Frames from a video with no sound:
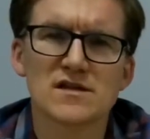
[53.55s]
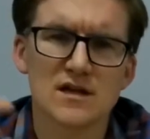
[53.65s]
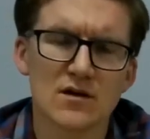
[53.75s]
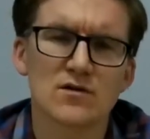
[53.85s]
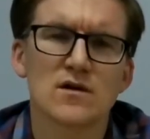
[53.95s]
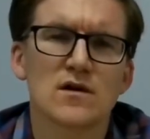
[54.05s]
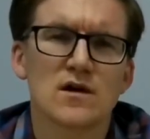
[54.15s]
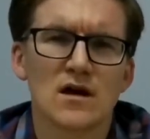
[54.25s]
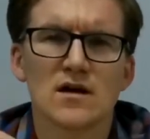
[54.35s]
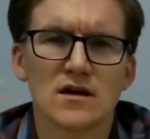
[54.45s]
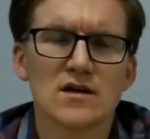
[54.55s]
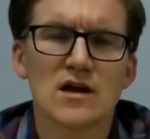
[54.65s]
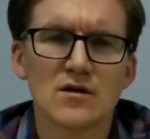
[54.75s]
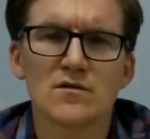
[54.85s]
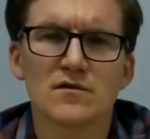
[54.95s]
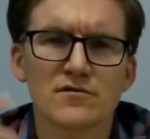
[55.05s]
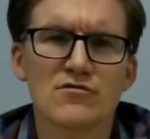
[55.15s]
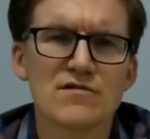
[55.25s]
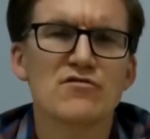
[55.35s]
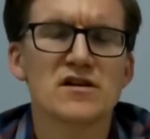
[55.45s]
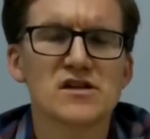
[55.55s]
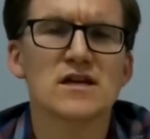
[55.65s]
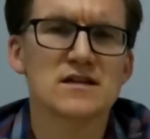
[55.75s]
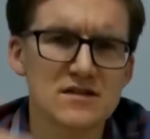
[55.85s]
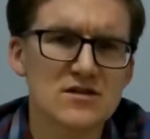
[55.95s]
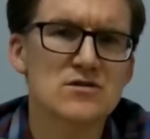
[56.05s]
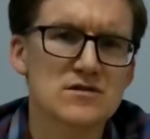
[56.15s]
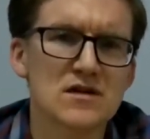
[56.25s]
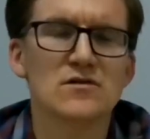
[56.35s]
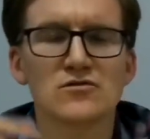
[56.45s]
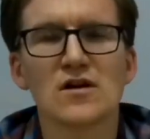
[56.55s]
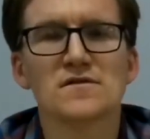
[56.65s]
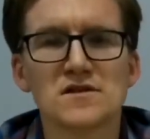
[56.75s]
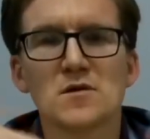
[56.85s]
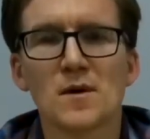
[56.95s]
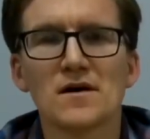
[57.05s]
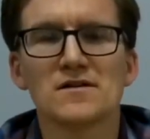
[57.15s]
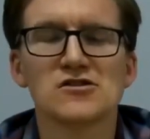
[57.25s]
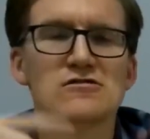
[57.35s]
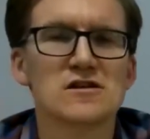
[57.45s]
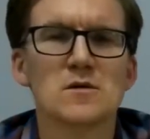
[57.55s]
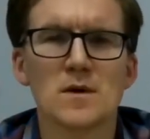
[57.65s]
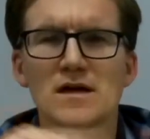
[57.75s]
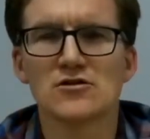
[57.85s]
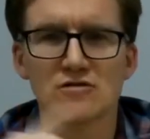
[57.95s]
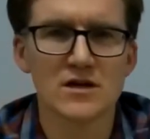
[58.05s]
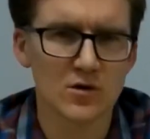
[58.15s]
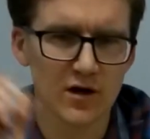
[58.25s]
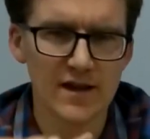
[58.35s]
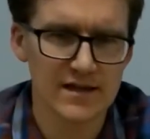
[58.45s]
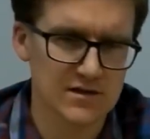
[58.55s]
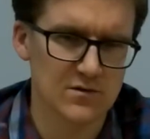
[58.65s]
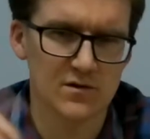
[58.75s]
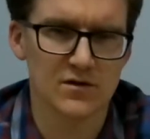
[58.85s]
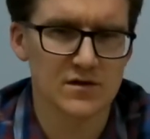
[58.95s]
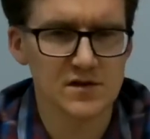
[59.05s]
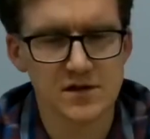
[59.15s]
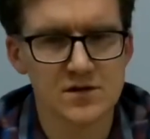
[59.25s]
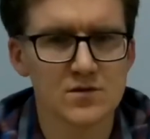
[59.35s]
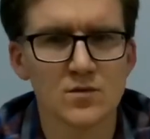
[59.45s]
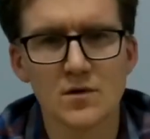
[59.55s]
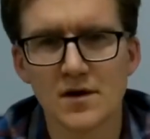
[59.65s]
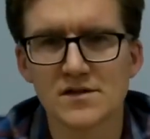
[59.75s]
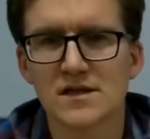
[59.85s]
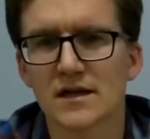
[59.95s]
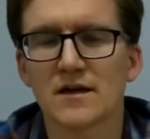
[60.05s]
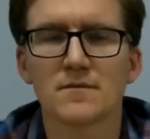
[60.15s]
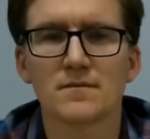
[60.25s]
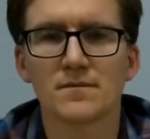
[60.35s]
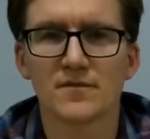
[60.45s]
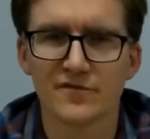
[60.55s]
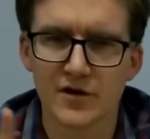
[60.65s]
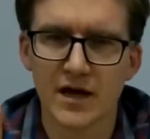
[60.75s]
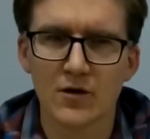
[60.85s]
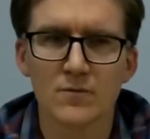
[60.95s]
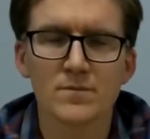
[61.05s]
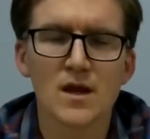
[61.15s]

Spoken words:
So, you know, three French hens, two turtle doves, and a partridge in a pear tree, all of that sort of nonsense. We won't sing it for now.